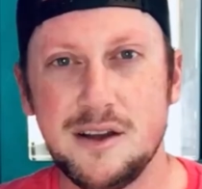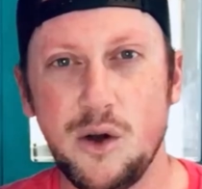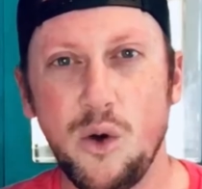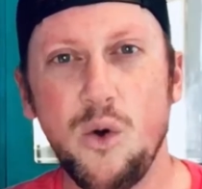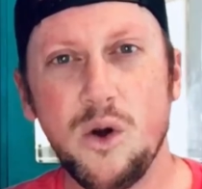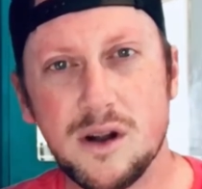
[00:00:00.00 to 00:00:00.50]

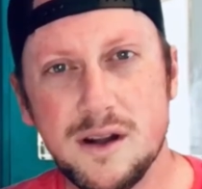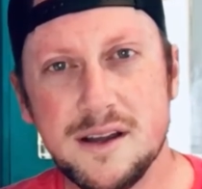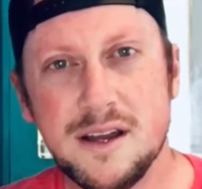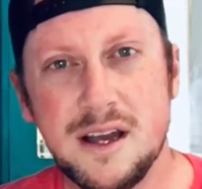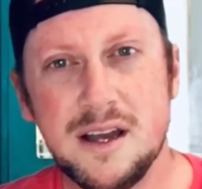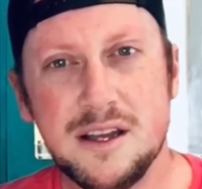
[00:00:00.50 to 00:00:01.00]
Or
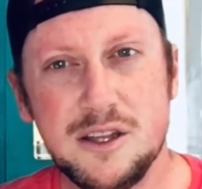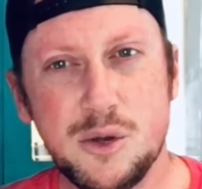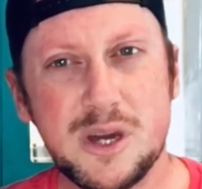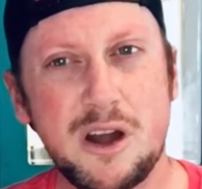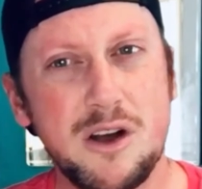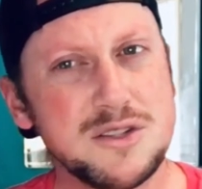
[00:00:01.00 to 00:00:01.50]
you
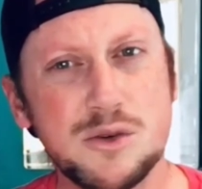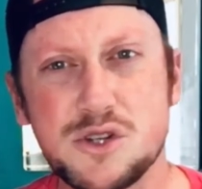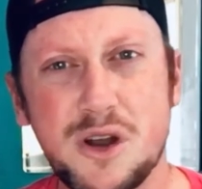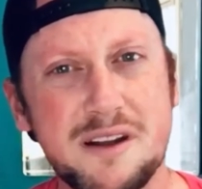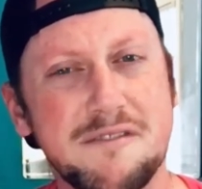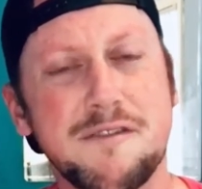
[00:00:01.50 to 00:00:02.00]
could also
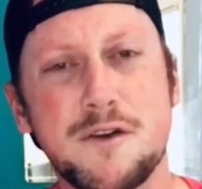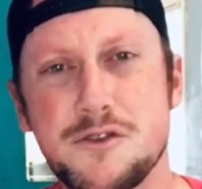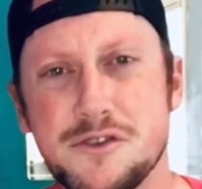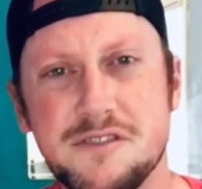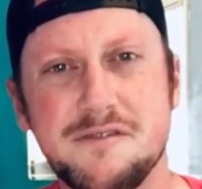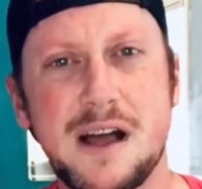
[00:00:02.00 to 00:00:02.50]
try to
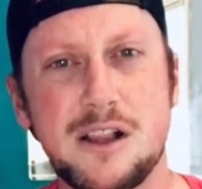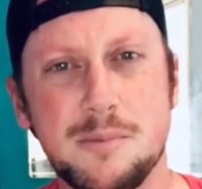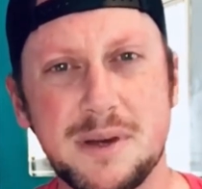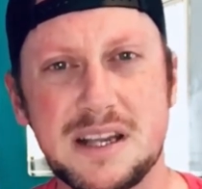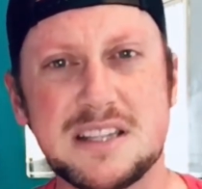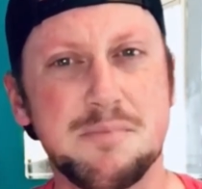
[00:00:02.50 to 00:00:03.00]
further develop
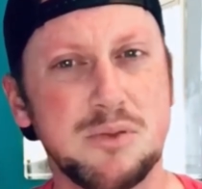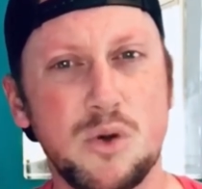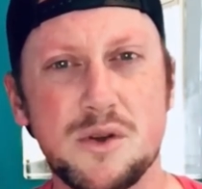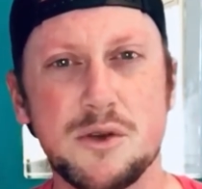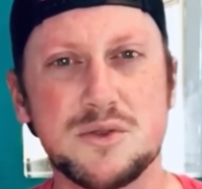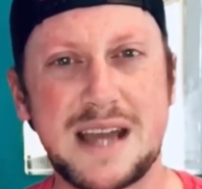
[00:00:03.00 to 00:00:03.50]
and
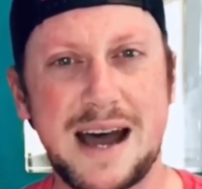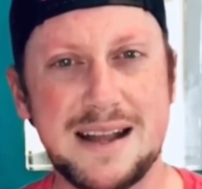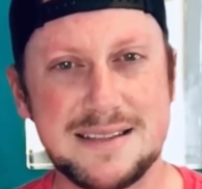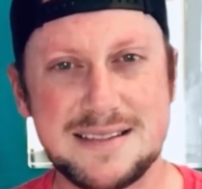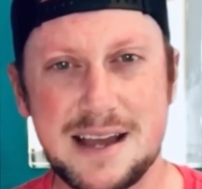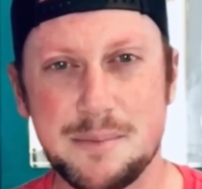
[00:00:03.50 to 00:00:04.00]
explore those
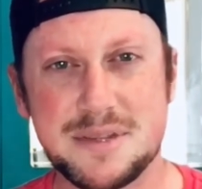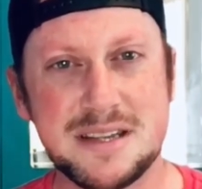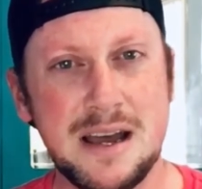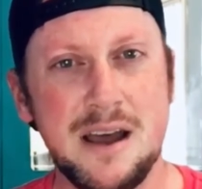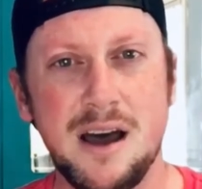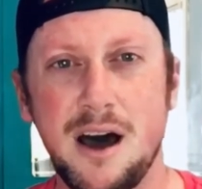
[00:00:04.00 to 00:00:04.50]
concepts
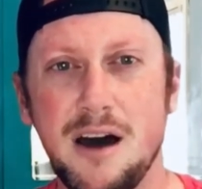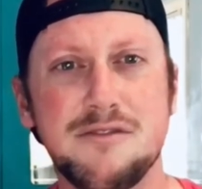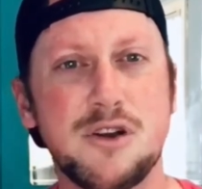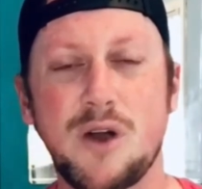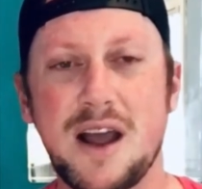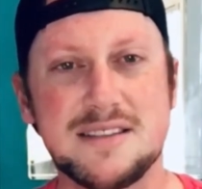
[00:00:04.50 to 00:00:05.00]
of
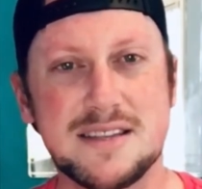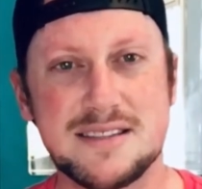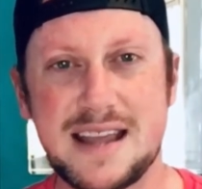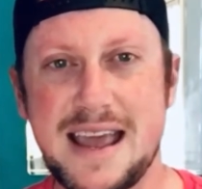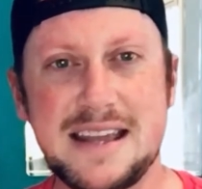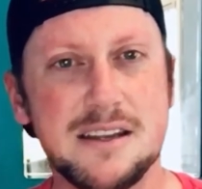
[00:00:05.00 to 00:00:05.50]
crisis
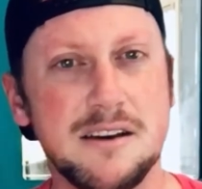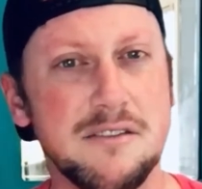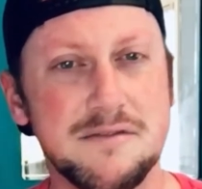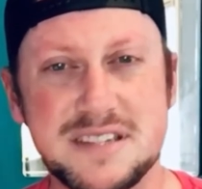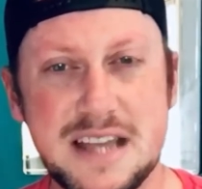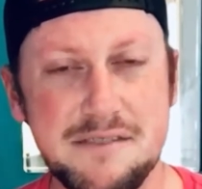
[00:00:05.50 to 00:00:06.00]
and
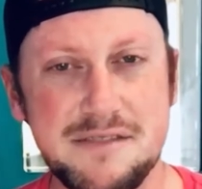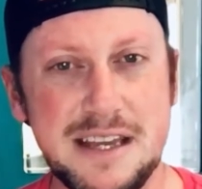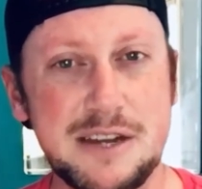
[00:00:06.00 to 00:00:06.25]
of safety in